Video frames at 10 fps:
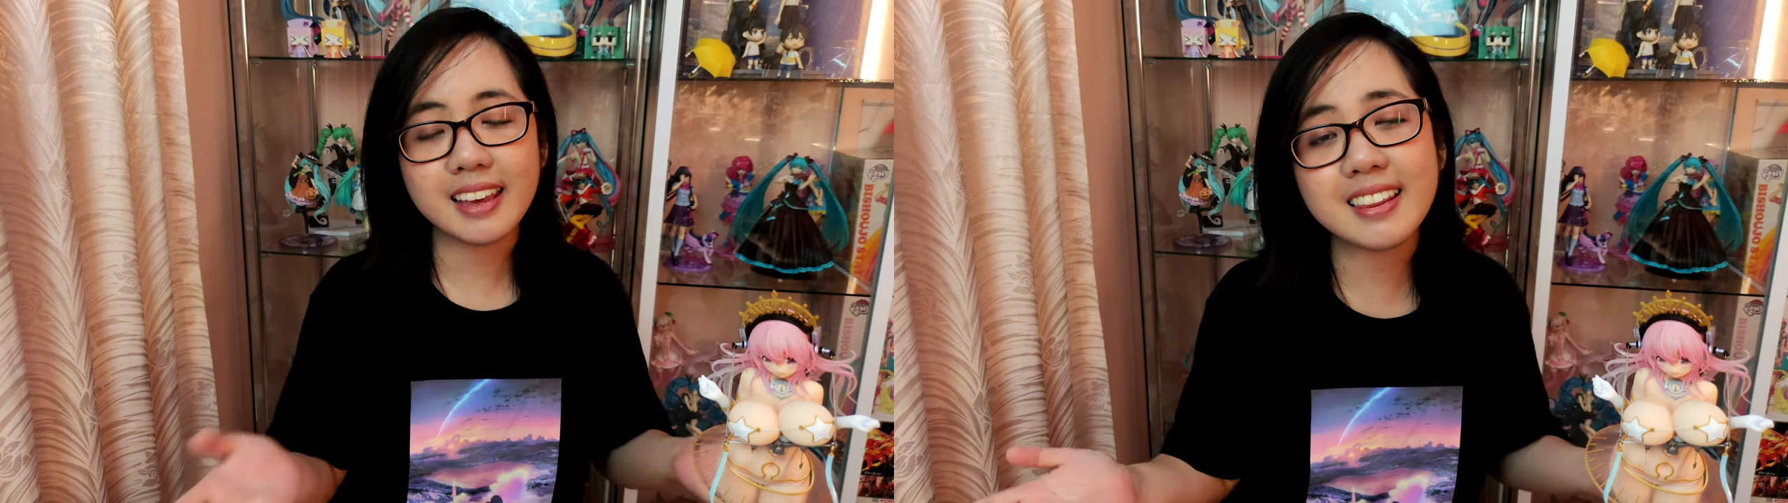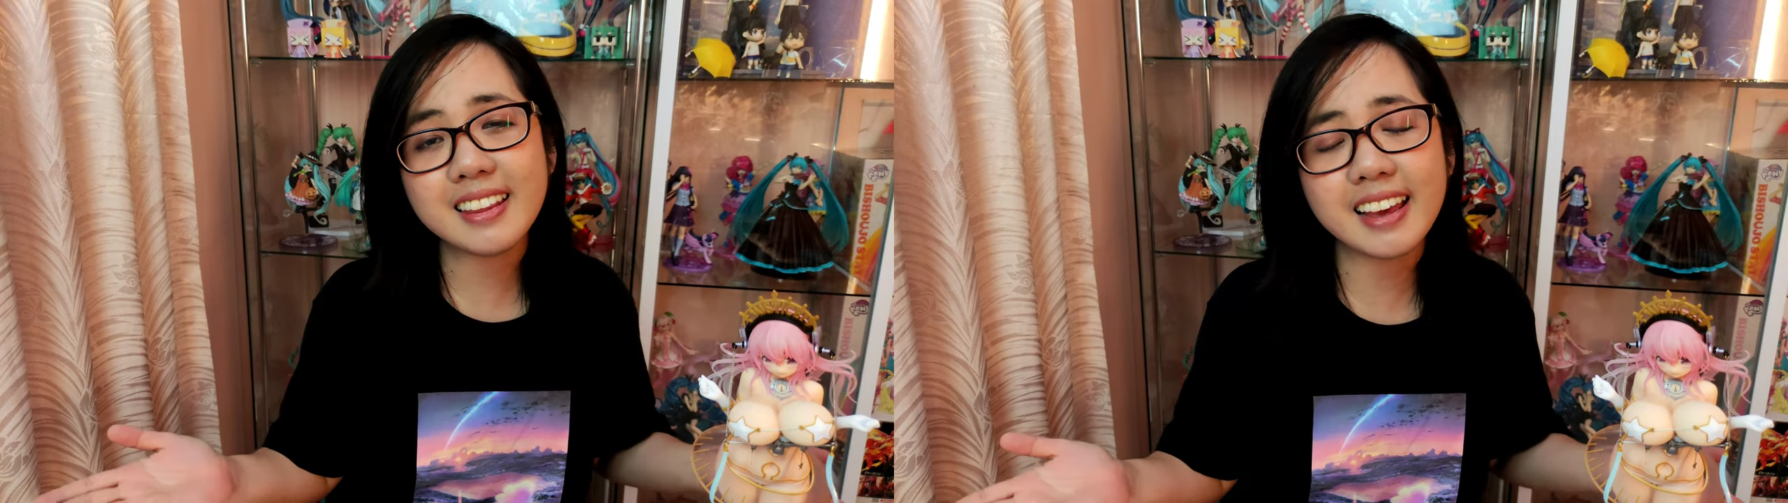
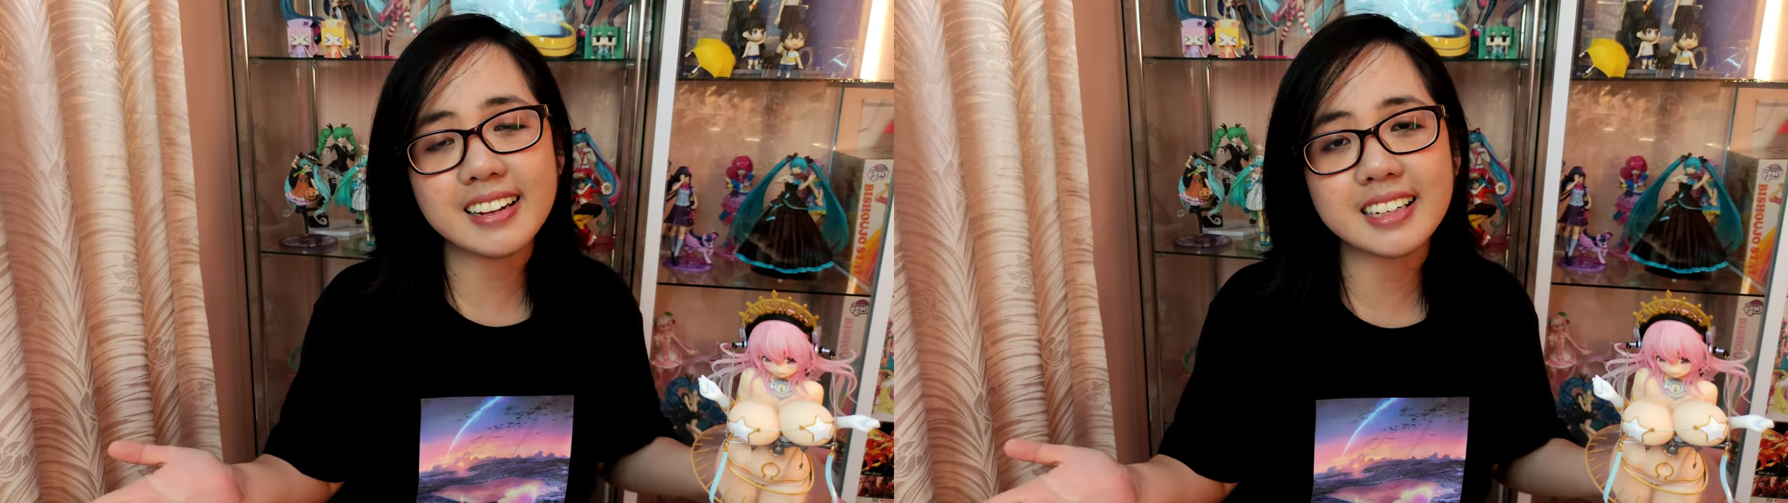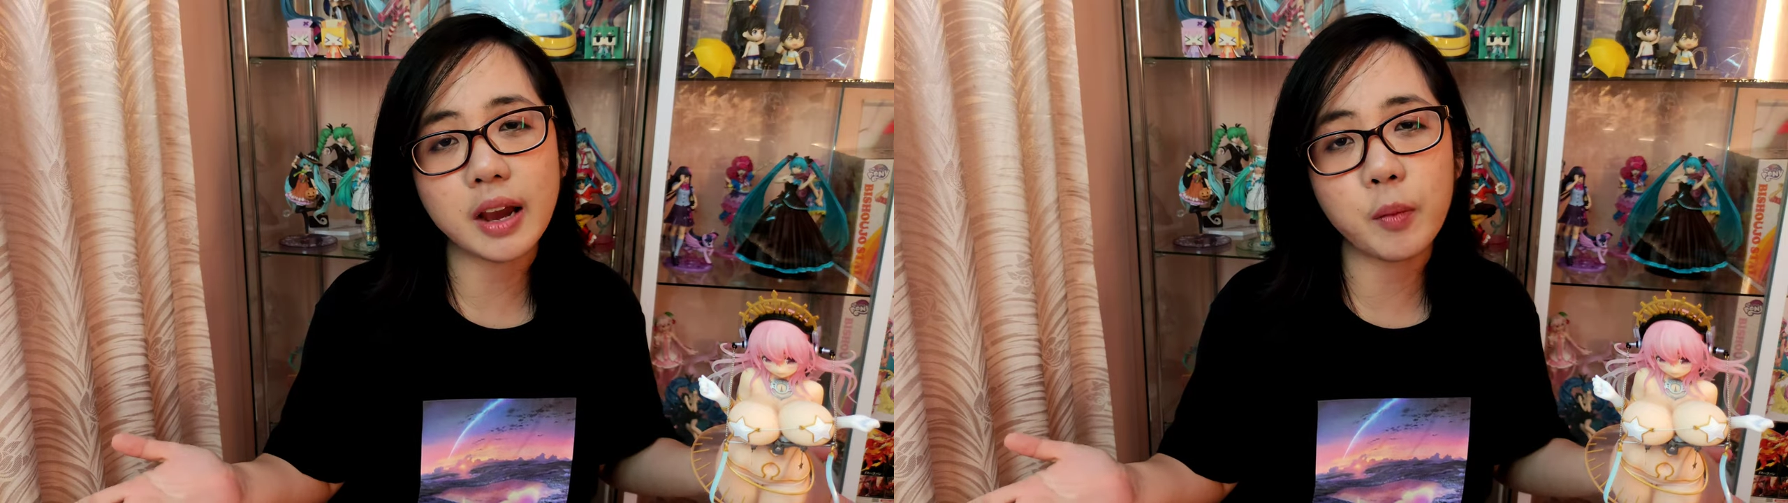In the
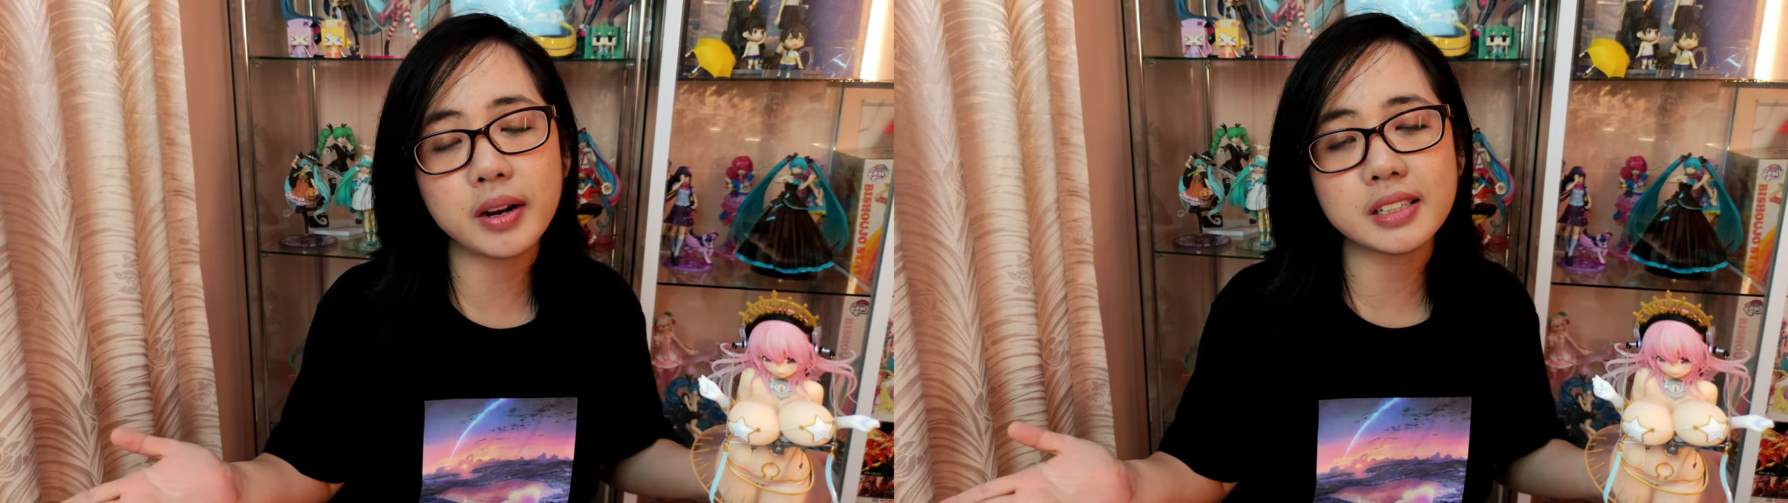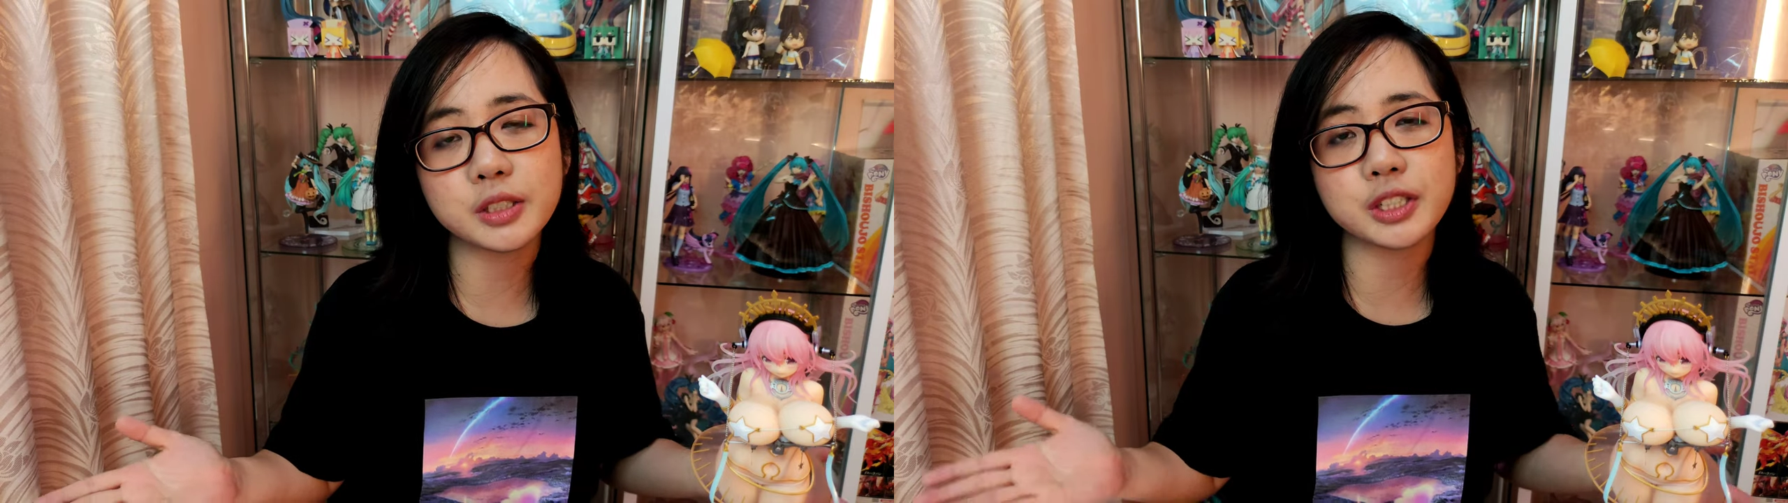end, I
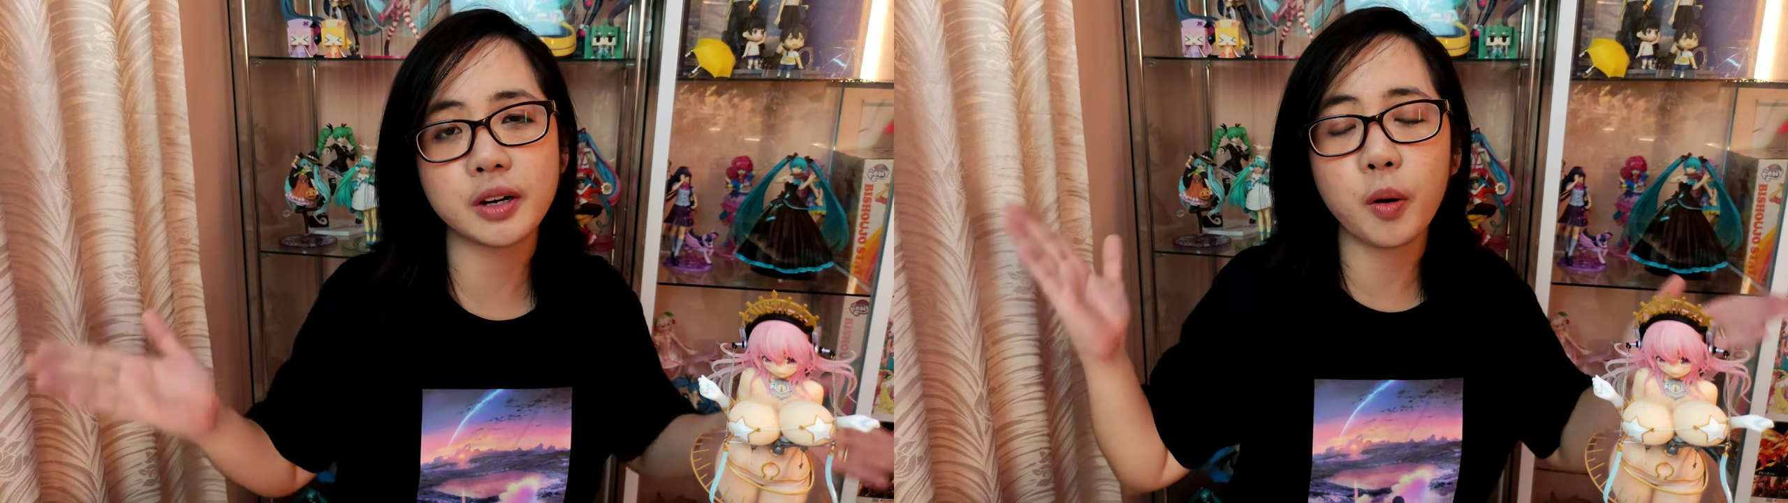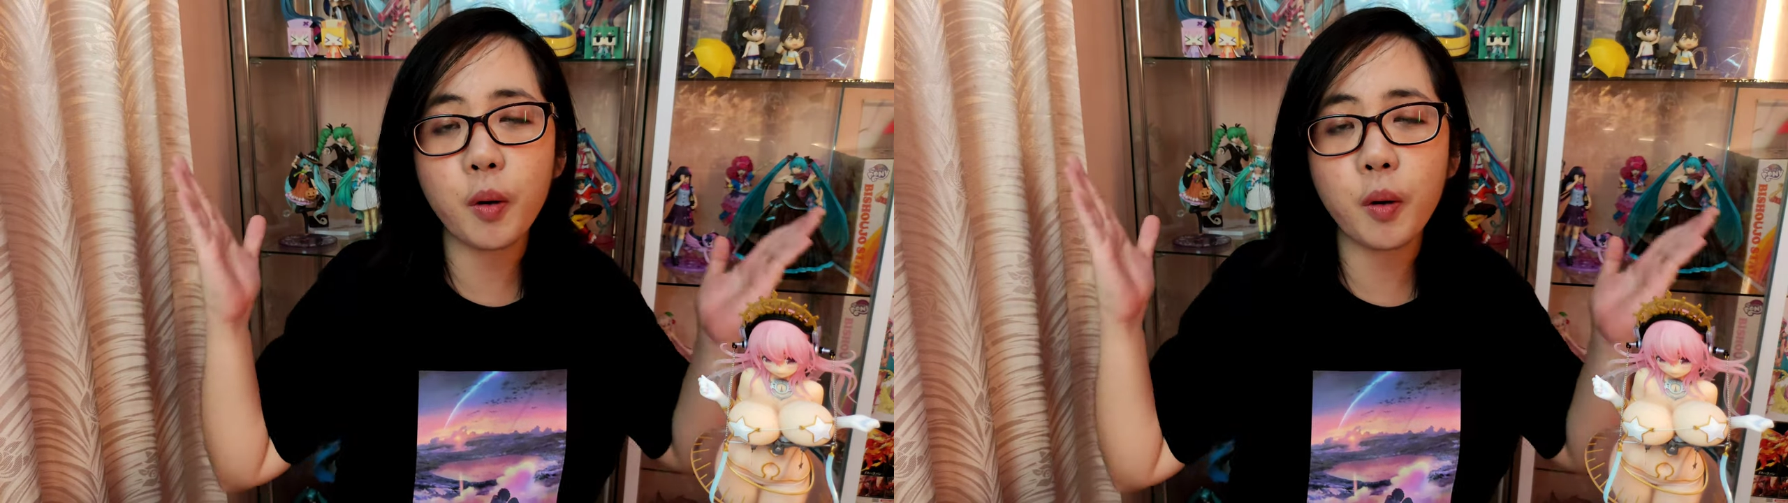wanted to share